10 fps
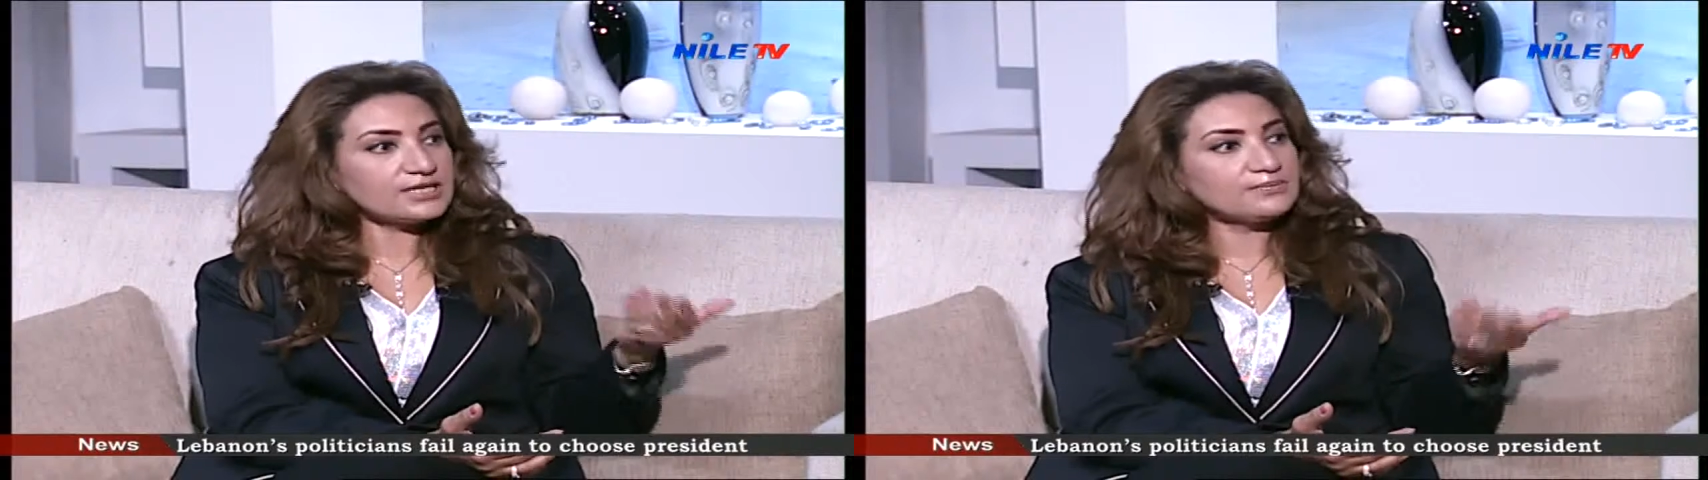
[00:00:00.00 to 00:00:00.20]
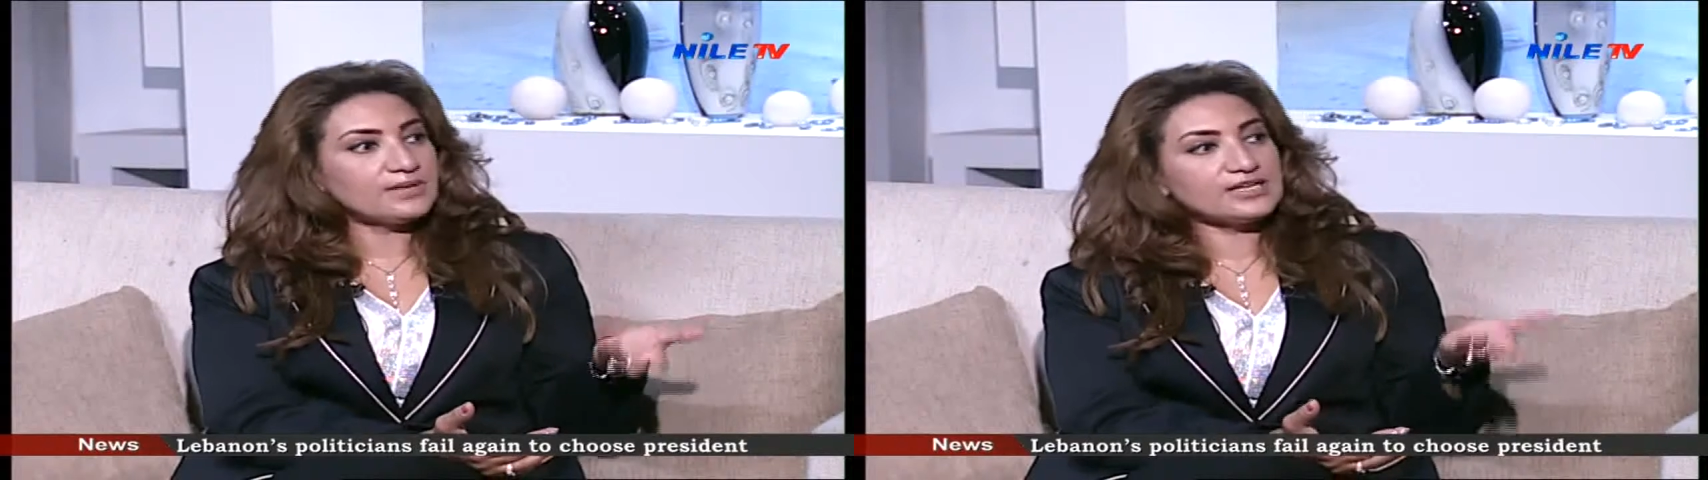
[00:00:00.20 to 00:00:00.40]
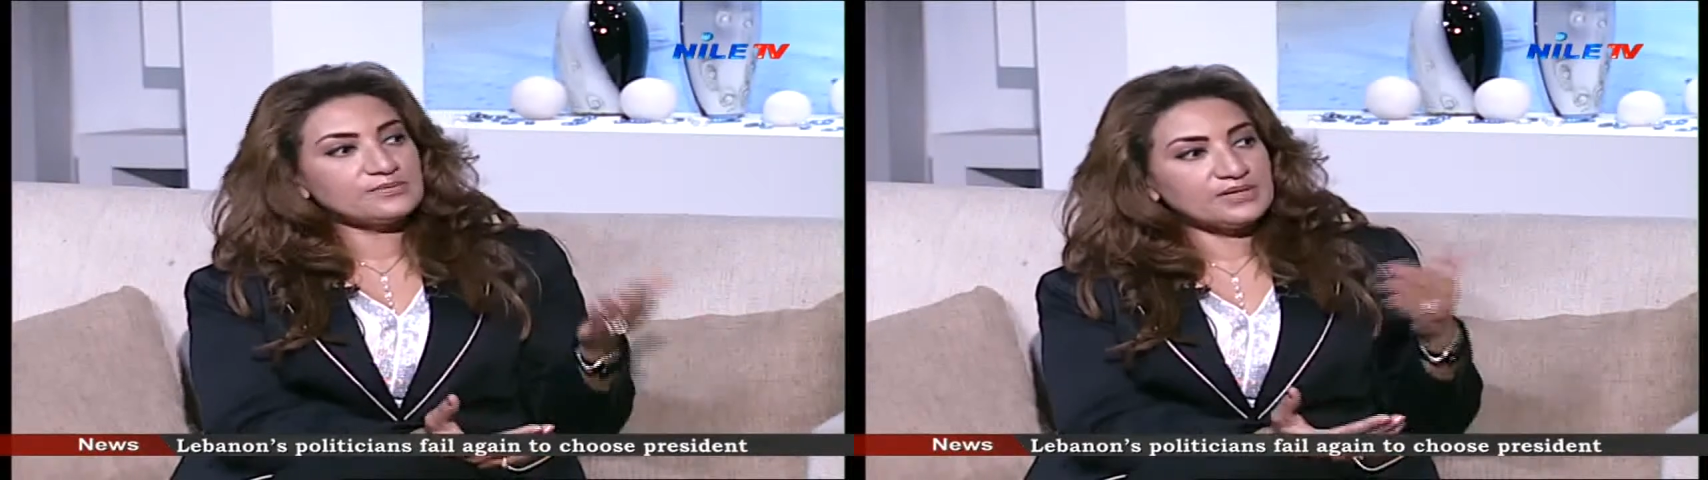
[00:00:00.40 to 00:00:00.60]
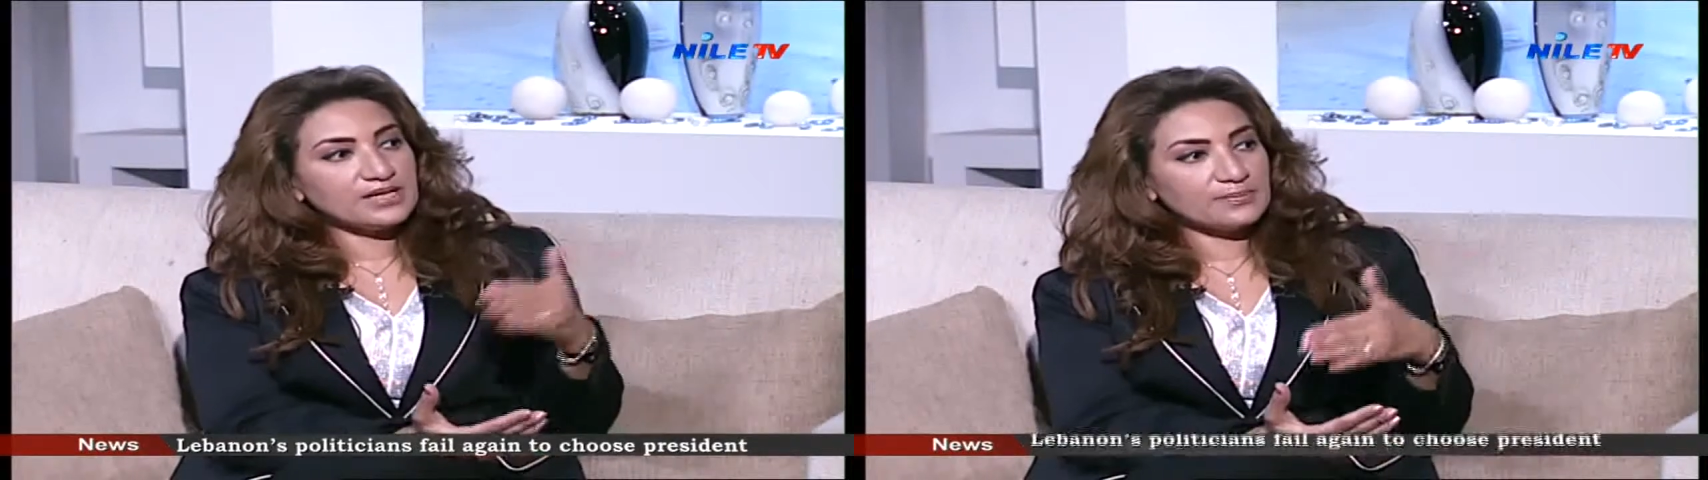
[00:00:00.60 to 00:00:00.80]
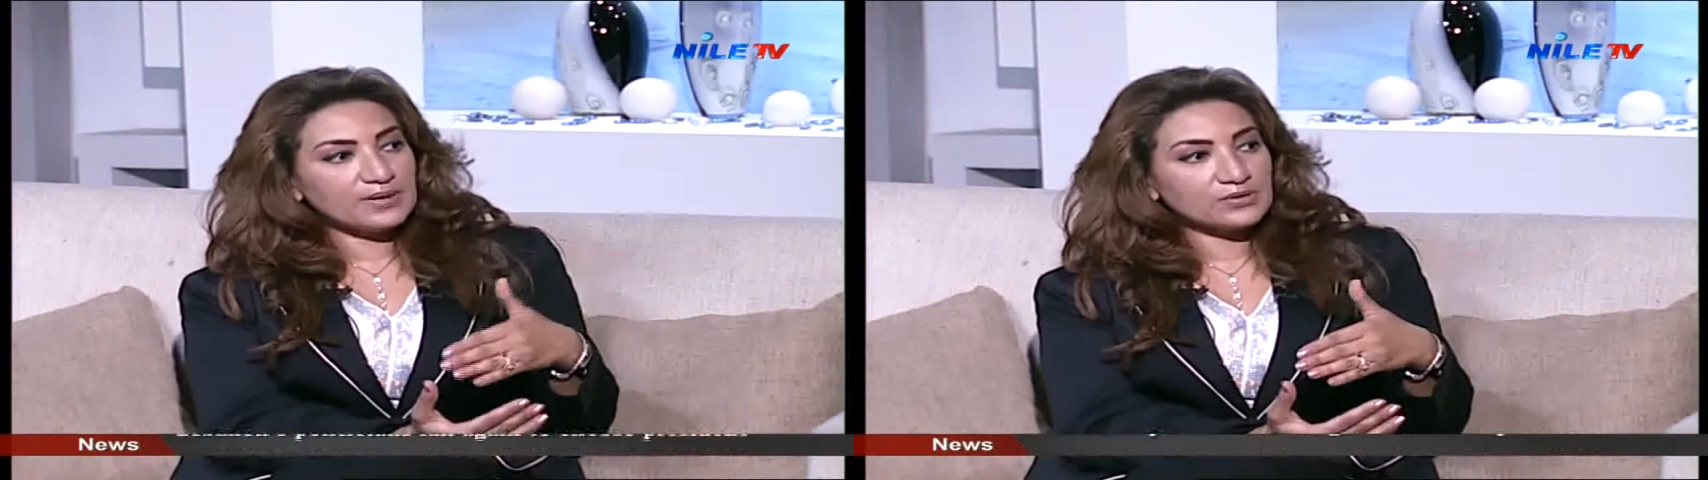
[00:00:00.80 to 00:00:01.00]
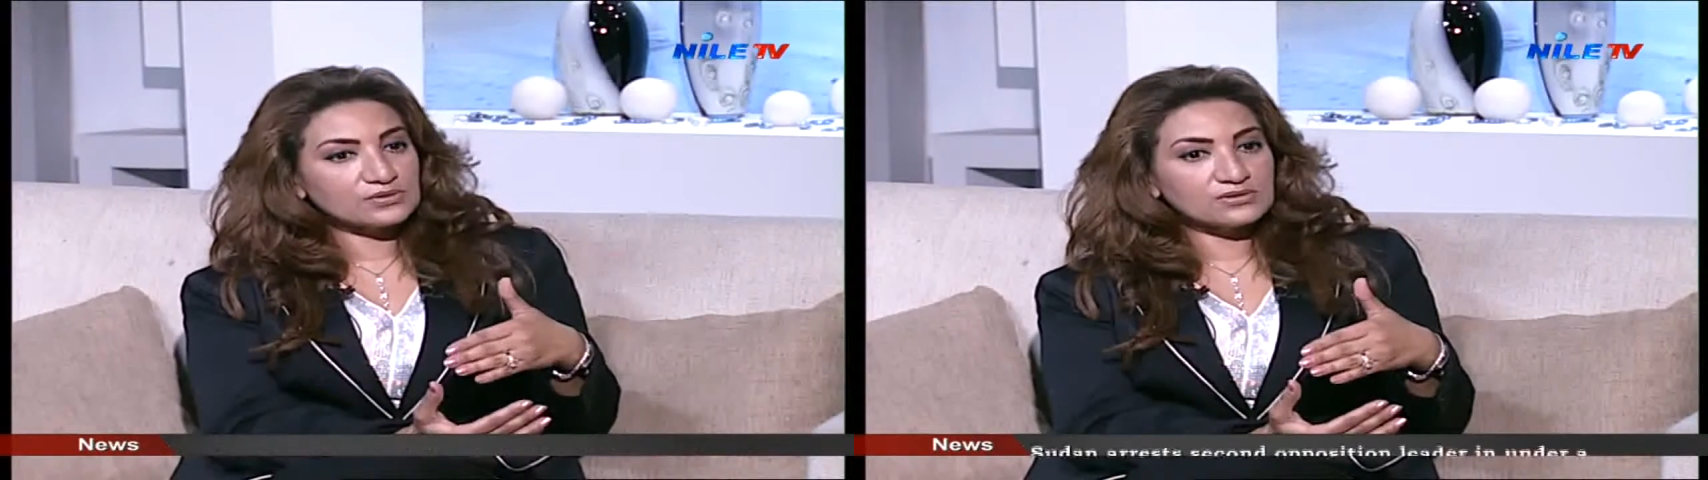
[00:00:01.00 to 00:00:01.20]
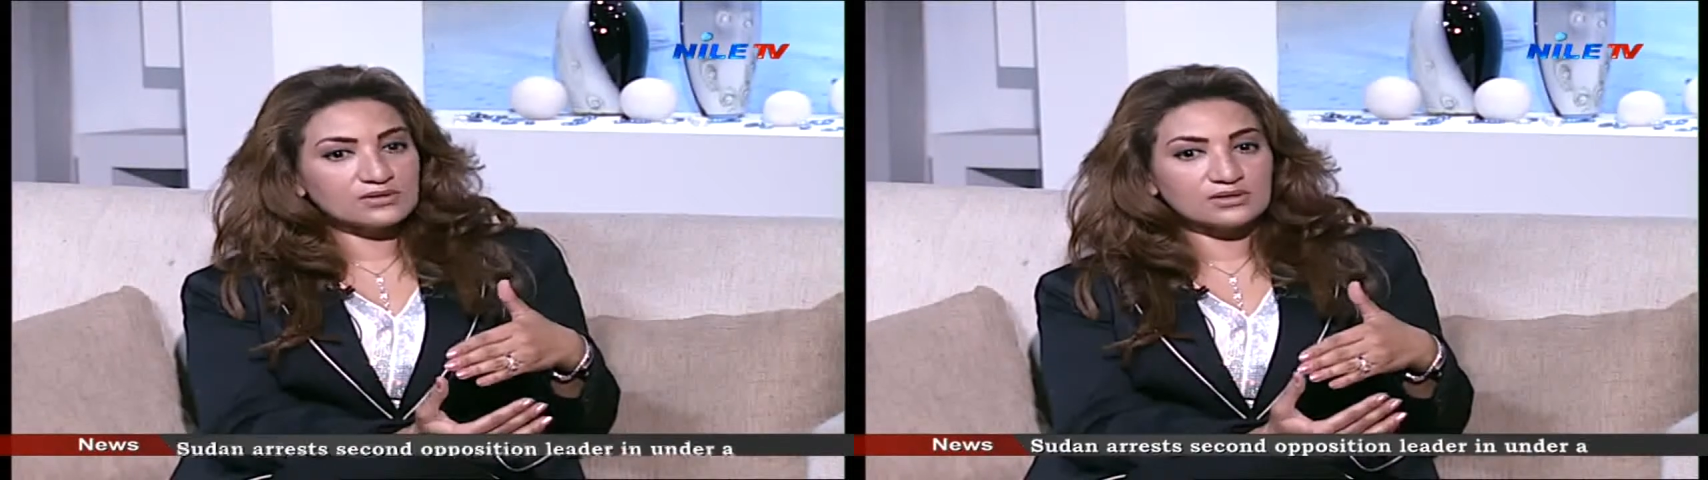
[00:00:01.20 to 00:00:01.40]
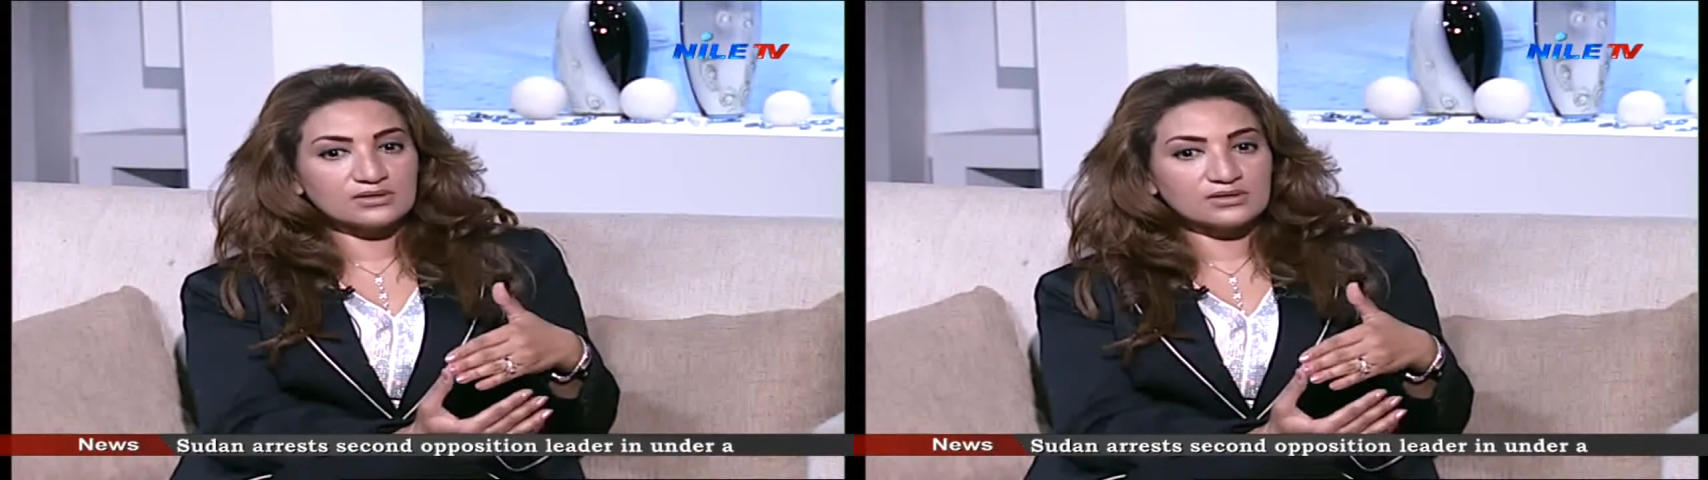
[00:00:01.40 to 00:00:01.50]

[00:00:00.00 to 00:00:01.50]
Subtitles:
it might be about